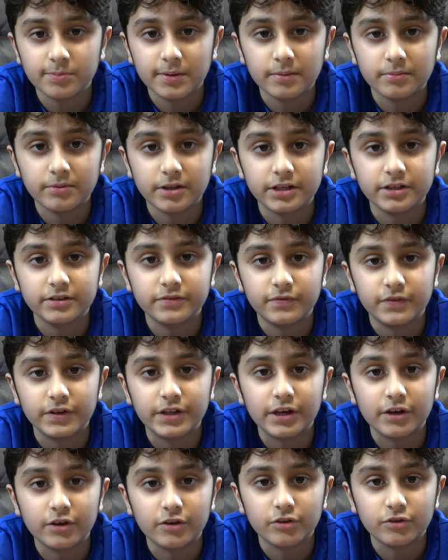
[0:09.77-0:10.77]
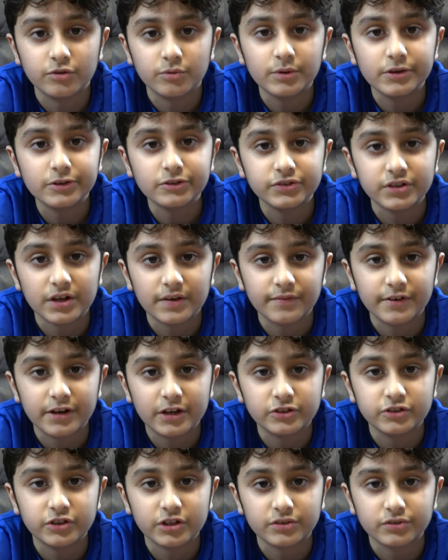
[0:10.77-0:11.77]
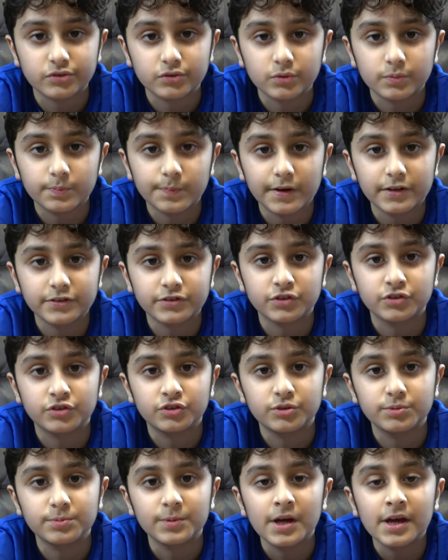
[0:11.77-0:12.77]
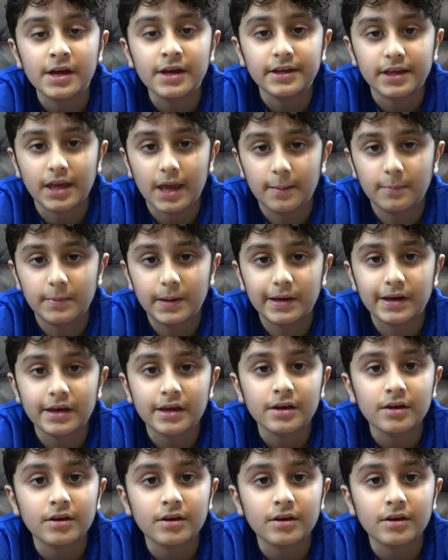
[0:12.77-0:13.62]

Beyblade videos, we also have another channel called Parsatube Gaming,